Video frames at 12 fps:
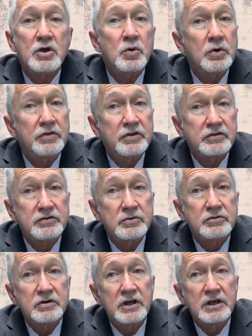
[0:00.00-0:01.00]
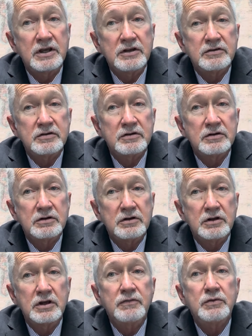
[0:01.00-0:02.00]
With this new change,
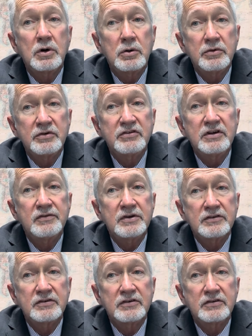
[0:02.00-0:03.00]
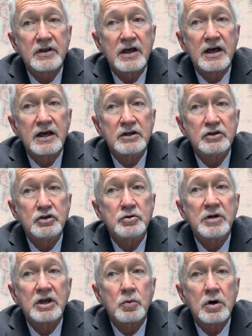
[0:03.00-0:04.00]
if you are receiving SSI, you
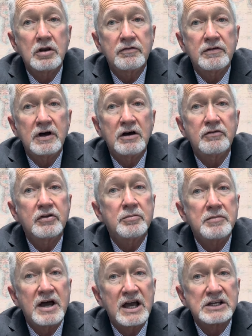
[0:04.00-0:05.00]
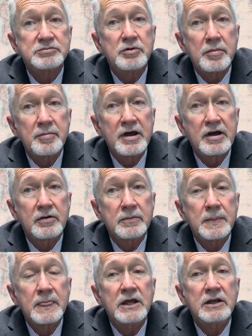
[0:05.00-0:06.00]
may qualify for the maximum amount,
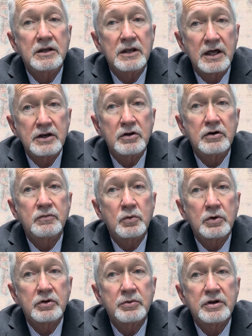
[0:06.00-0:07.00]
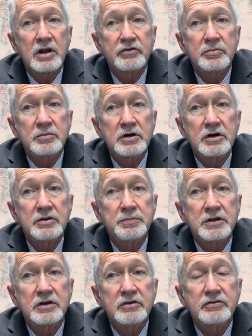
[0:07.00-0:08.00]
$943 a month,
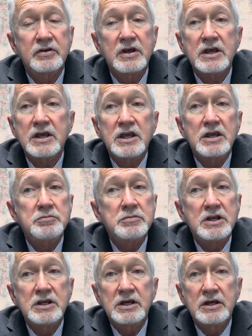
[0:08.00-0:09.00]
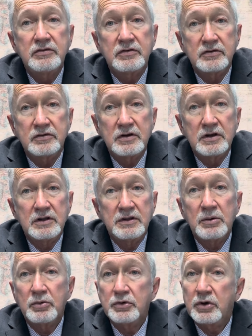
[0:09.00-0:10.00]
because in many cases,
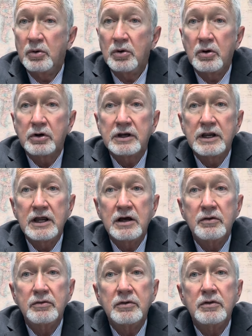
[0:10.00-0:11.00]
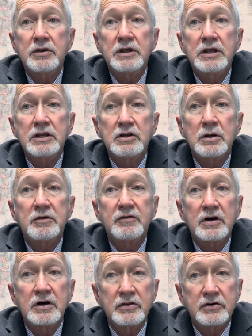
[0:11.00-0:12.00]
they will no longer count the income of
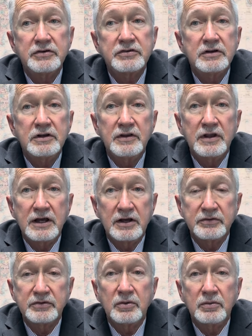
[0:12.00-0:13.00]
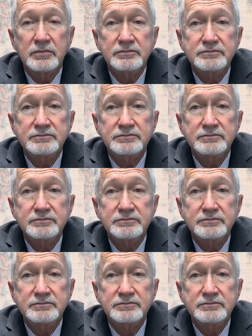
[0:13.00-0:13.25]
others in the household.